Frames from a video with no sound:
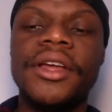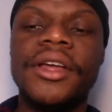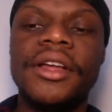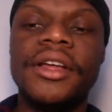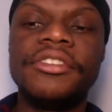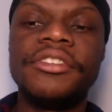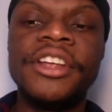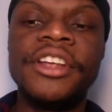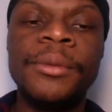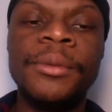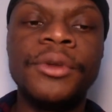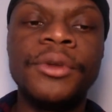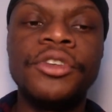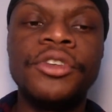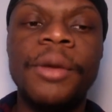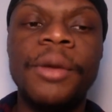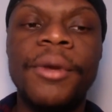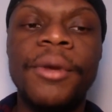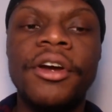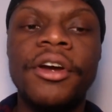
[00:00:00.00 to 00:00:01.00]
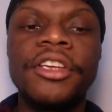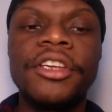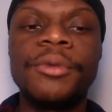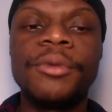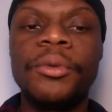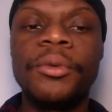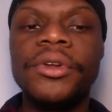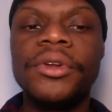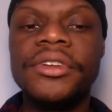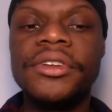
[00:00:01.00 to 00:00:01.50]
and similar to America's
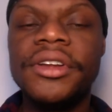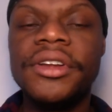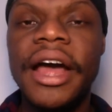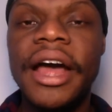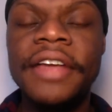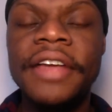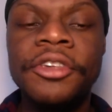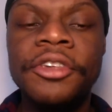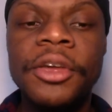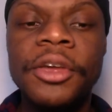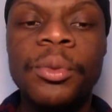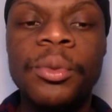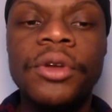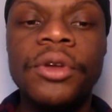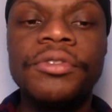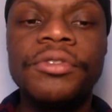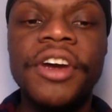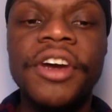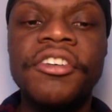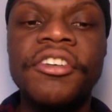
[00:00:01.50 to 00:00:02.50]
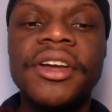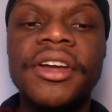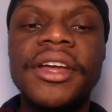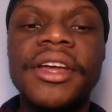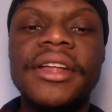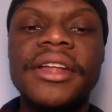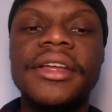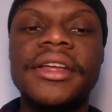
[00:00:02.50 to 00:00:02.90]
Most Wanted, Ice Cube was very